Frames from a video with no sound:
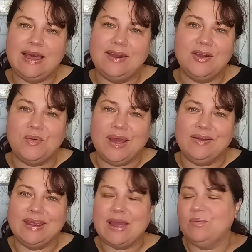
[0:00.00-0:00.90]
I don't know why I
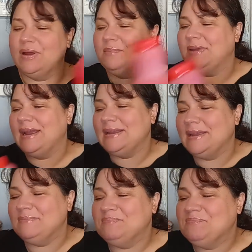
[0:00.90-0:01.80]
only got one, but I
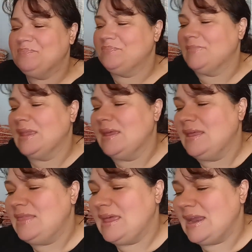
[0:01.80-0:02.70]
did.
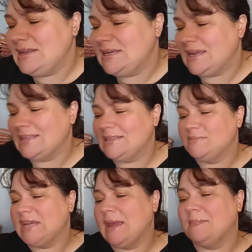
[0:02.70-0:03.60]
Then I did get
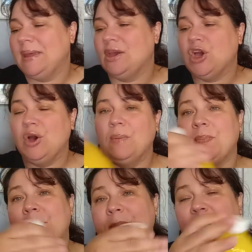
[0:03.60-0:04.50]
some Tampico
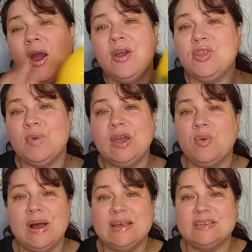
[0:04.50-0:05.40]
per the
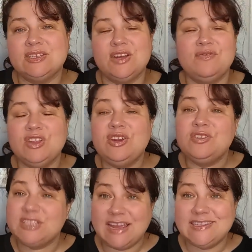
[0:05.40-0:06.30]
request of
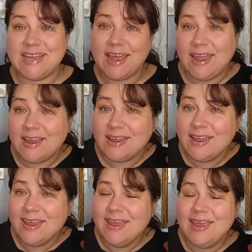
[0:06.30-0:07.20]
little Day Day.
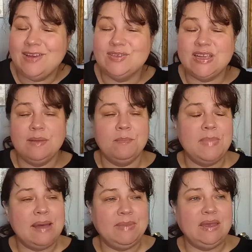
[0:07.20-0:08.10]
He was like,
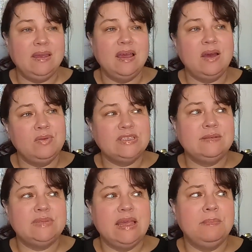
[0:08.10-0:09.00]
Mommy, I want
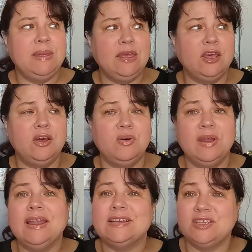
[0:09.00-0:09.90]
some Tampico.
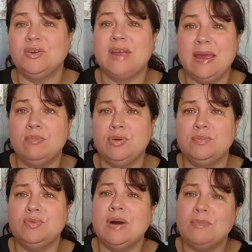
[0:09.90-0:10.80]
And I said, okay,
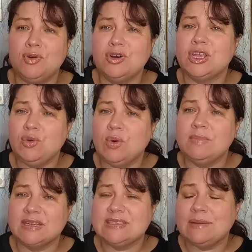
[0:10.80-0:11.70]
boo-boo, I'm gonna hook you up
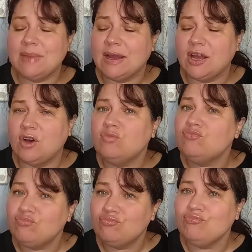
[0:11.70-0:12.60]
next time I go.
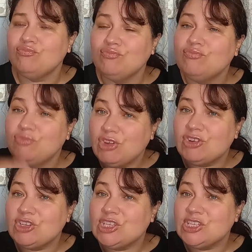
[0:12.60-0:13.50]
There
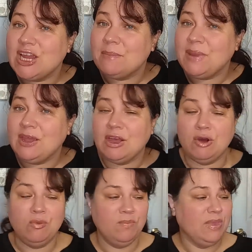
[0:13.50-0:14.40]
it says
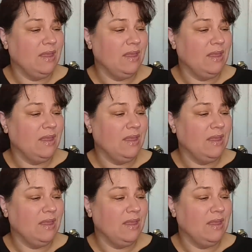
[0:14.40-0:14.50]
Tampico.